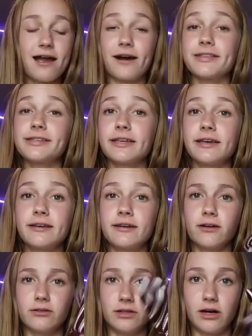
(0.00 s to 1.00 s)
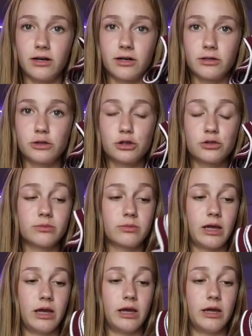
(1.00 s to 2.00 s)
I got this in a large,
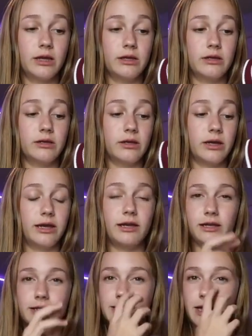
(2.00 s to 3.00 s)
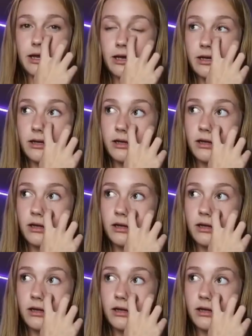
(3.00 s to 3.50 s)
and it's like